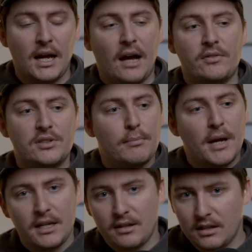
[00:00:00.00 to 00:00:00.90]
Have as
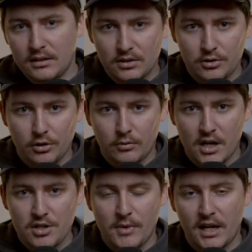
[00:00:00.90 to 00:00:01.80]
many things on your
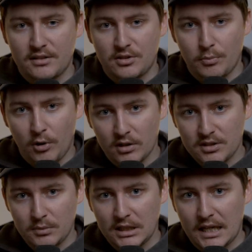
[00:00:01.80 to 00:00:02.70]
resume as you
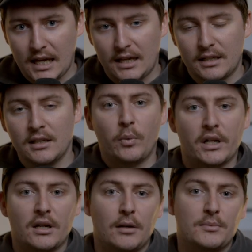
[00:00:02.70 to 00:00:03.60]
possibly can. When
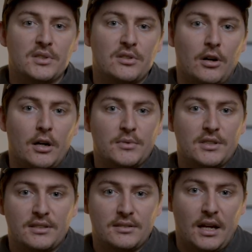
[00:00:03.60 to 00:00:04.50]
it comes time
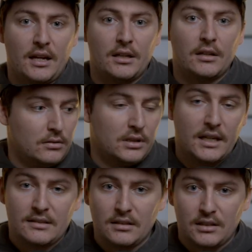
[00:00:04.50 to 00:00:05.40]
to saying,
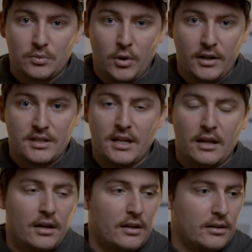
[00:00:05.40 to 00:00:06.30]
yes, let's work
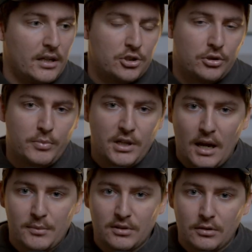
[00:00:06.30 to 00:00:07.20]
together, there should be
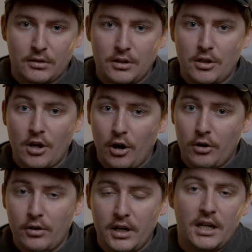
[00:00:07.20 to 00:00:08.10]
absolutely
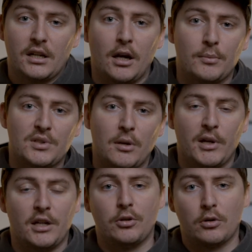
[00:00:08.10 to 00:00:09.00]
no hiccups
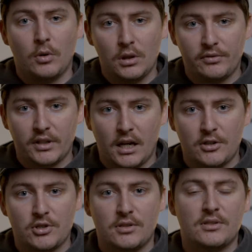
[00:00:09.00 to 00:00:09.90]
about your
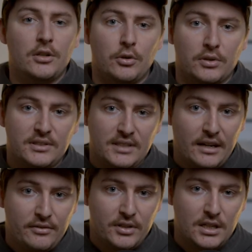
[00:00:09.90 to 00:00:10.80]
qualifications, your
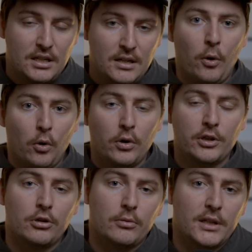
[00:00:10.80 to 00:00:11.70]
safety, or
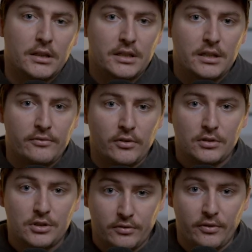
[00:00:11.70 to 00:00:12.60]
your ability
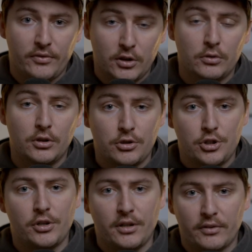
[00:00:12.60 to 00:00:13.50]
to fulfill your
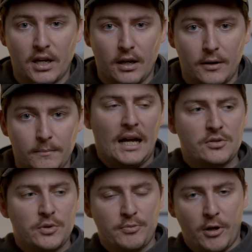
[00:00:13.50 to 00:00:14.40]
duty of care.
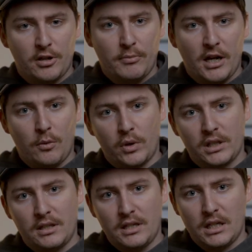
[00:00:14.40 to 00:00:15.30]
As we spoke about
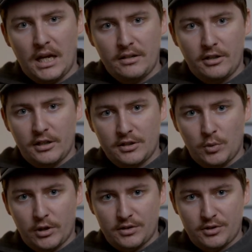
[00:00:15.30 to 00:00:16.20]
with the NDIS
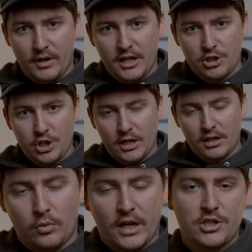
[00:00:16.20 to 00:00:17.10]
worker screening check,
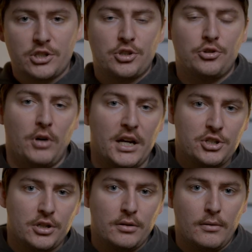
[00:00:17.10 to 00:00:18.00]

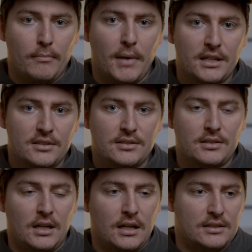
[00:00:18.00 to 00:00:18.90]
registration makes
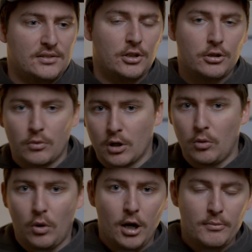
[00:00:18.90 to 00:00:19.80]
certain
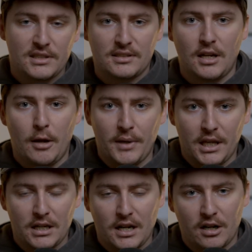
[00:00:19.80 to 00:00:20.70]
requirements come
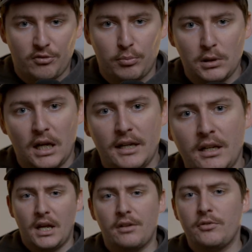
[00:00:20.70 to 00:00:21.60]
in and out of play.
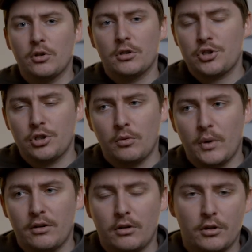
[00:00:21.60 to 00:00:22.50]
And if you're not sure
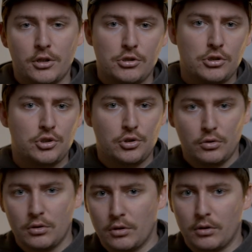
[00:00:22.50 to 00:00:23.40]
whether or not you
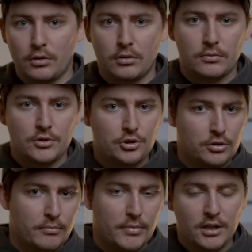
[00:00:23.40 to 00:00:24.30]
should or
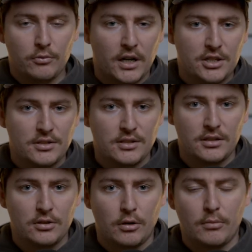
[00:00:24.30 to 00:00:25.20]
shouldn't be
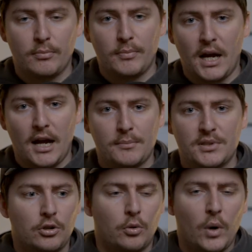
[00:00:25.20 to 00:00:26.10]
registered, or
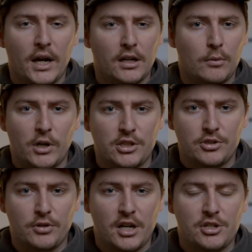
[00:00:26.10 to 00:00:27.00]
perhaps you're weighing up
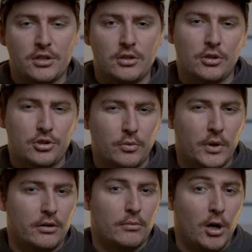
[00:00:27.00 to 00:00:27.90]
registration and not sure
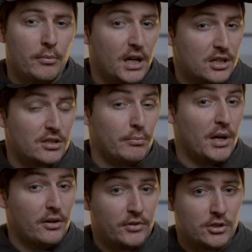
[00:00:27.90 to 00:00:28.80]
whether it might be actually
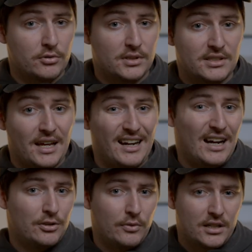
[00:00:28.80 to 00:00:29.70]
beneficial to stay stay
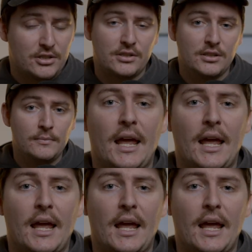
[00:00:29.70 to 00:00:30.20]
unregistered.